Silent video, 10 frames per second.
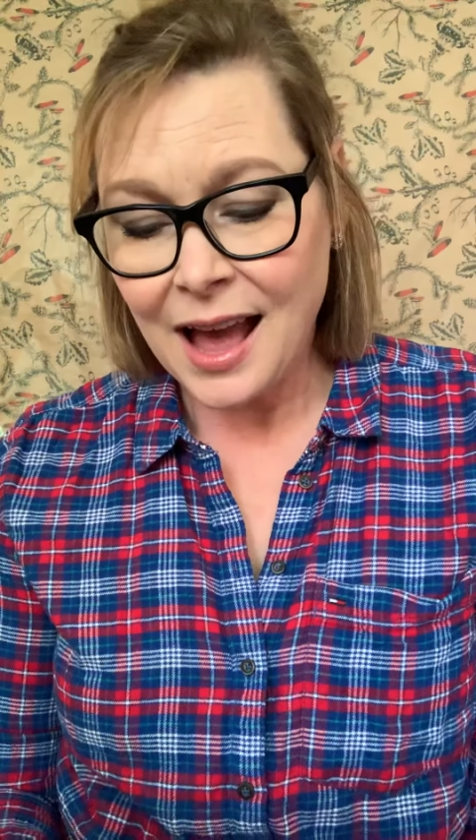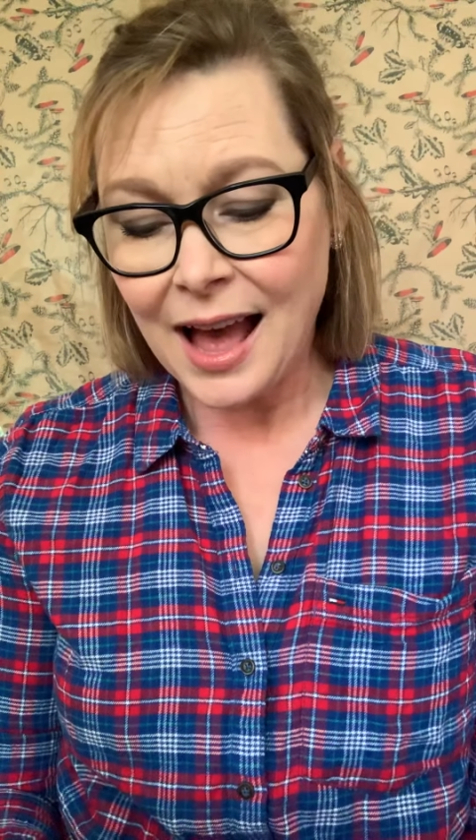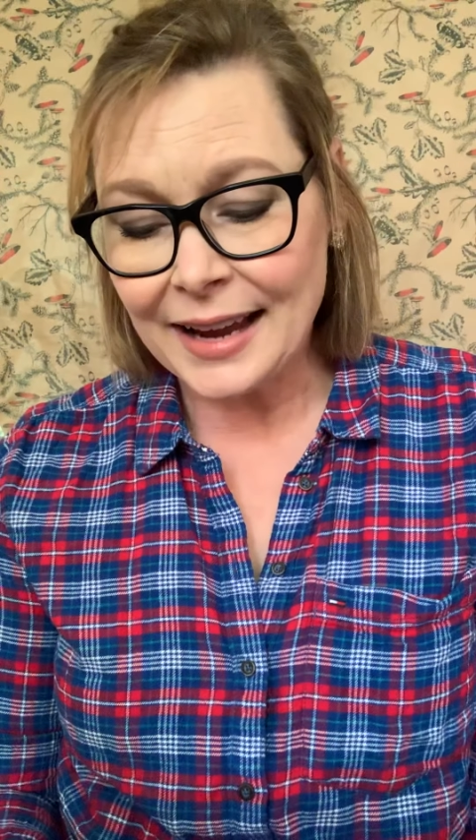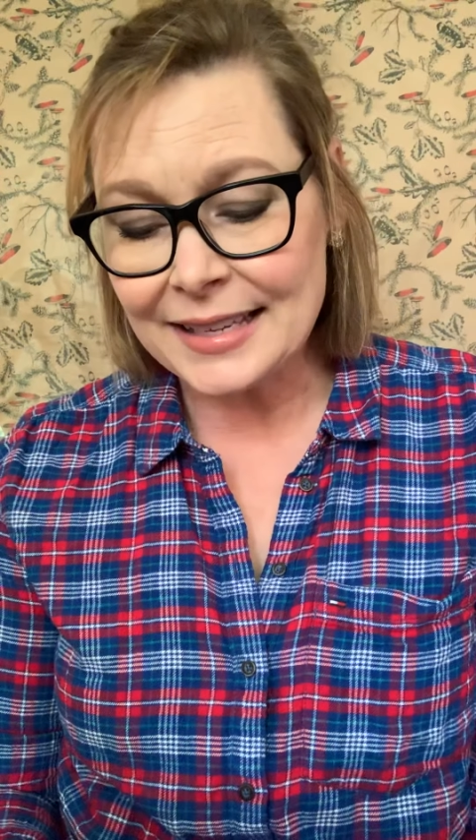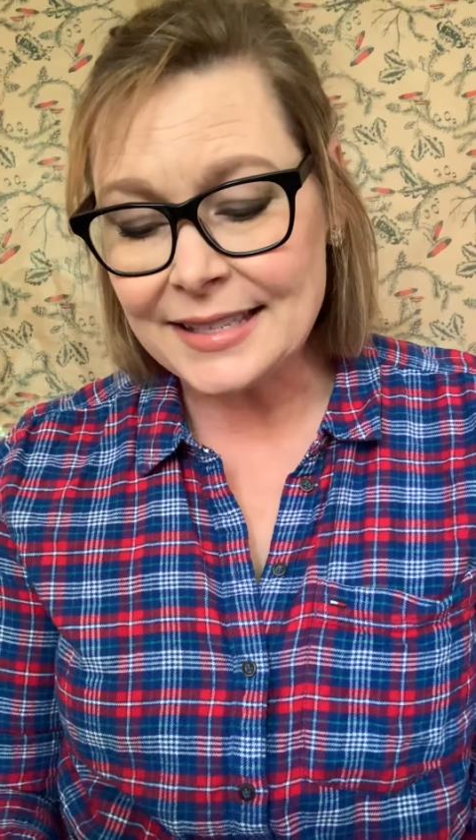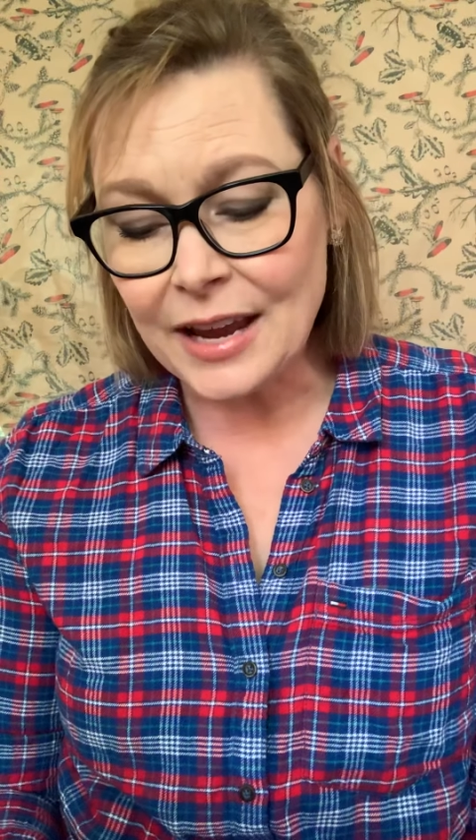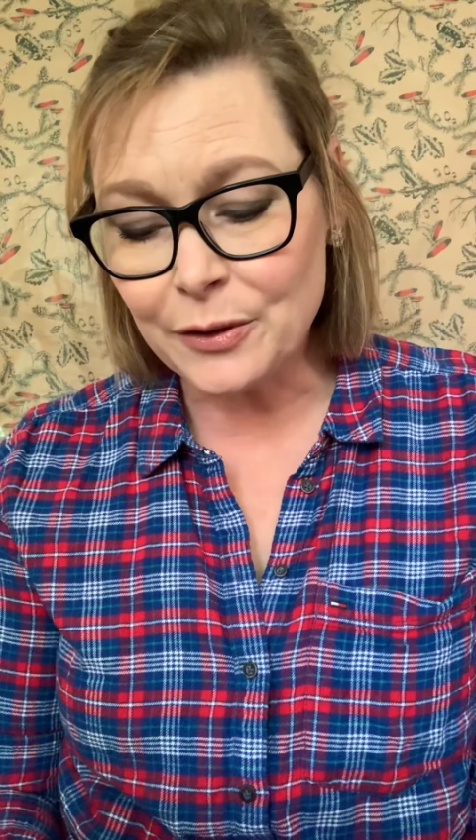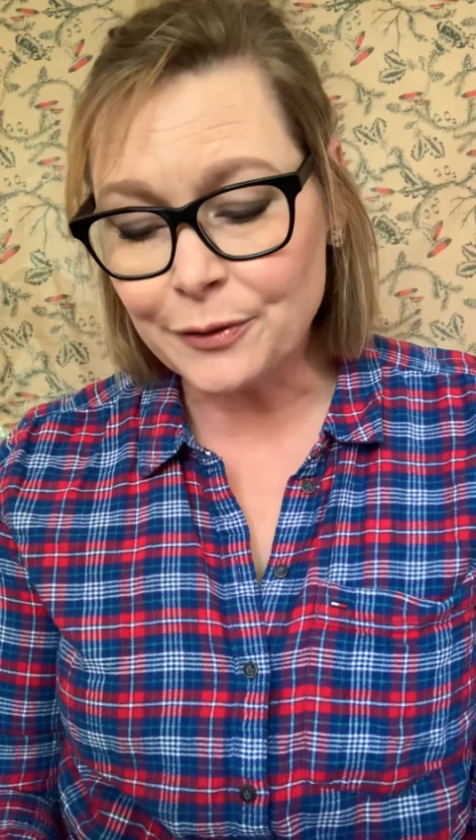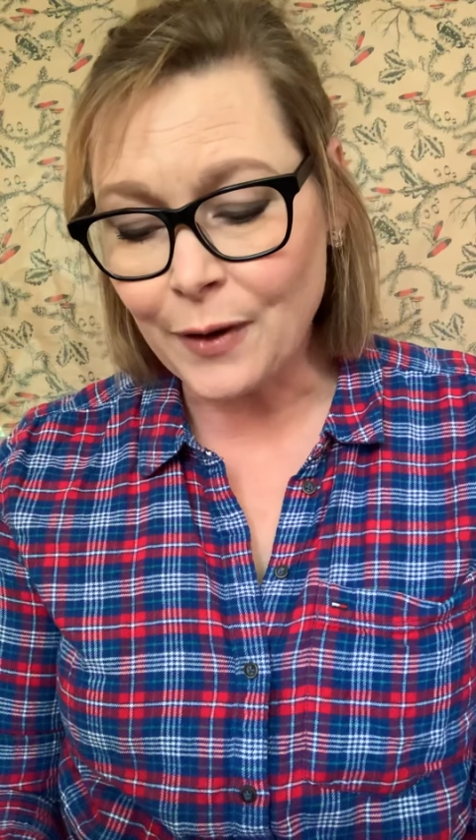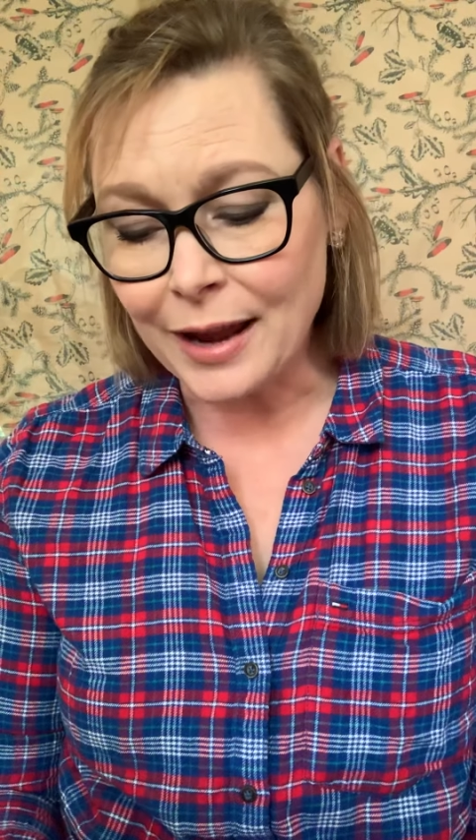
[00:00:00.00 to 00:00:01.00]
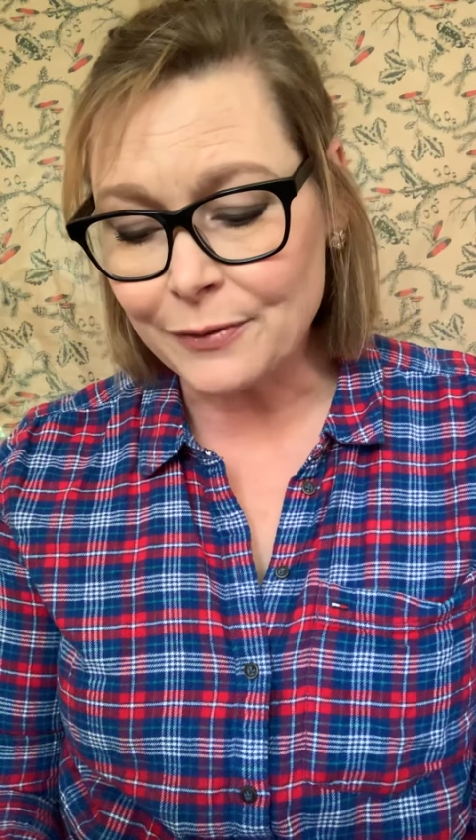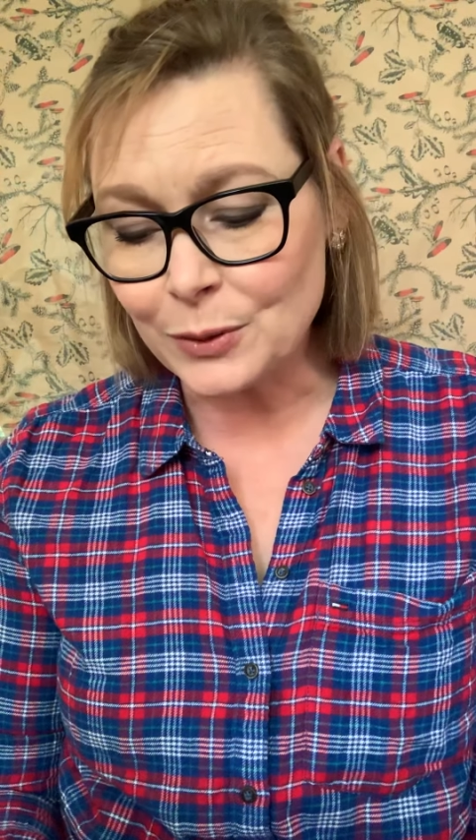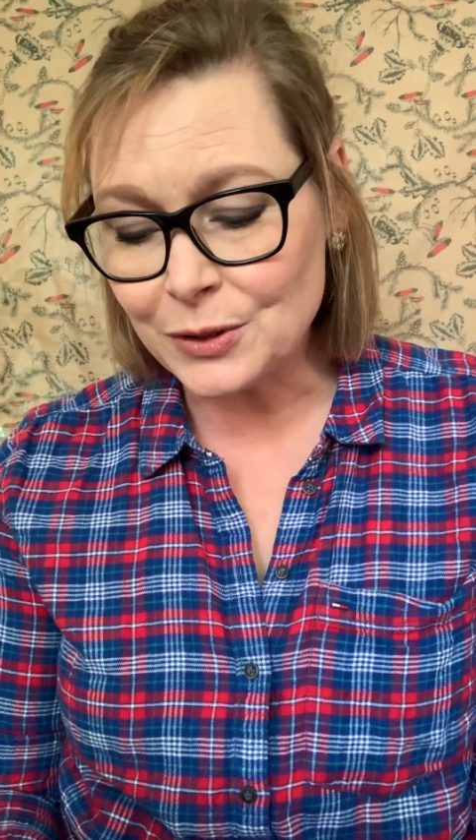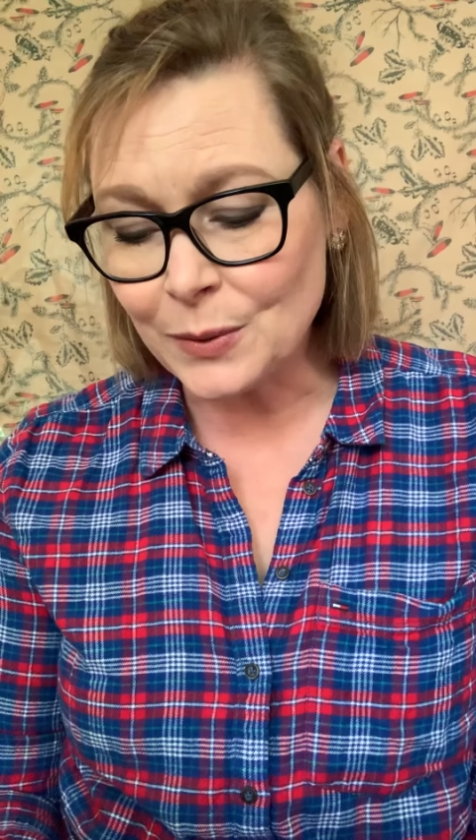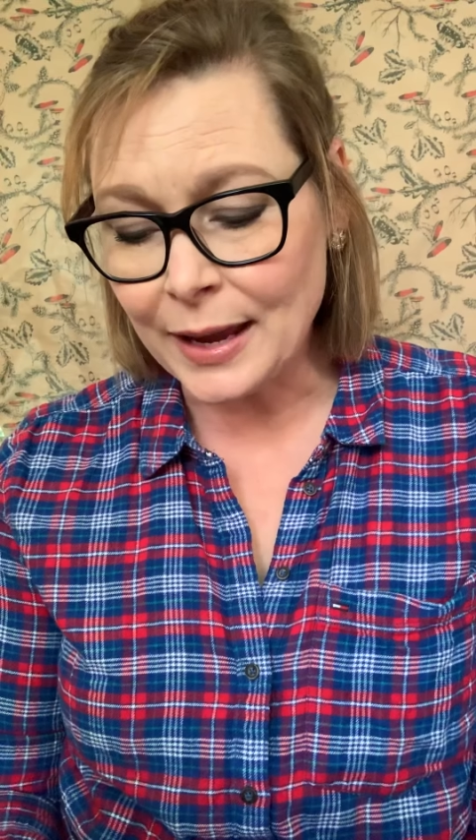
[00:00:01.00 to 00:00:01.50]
I could tether Frightful to a